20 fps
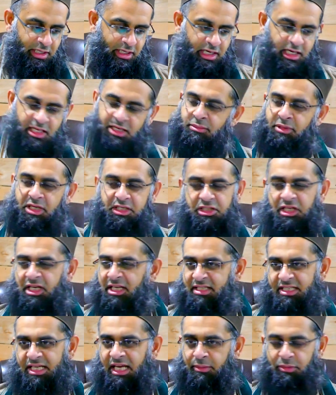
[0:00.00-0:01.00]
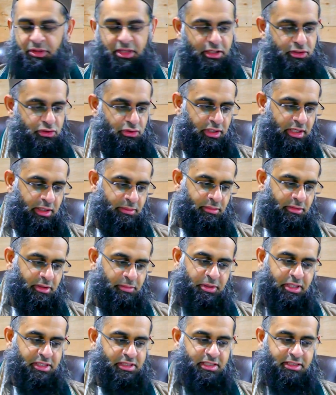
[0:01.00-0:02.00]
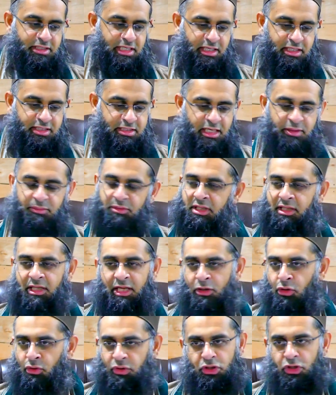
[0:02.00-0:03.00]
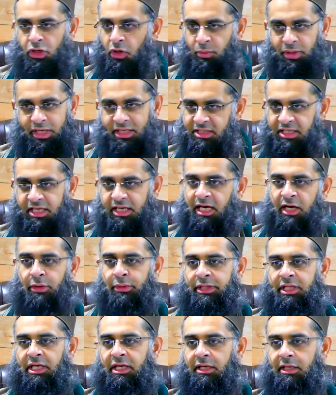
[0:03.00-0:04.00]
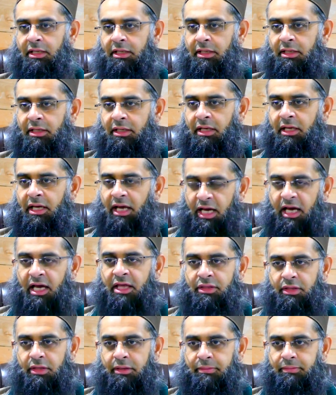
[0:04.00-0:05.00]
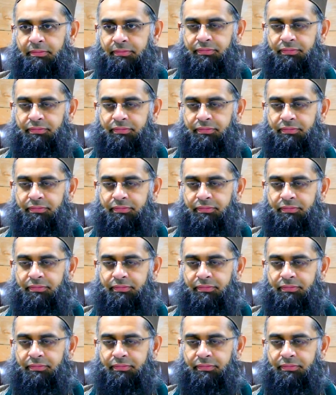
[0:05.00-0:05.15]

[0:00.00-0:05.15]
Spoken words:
And he mentioned the same thing to him. The person said the same thing, that look, you don't want to take our deen either,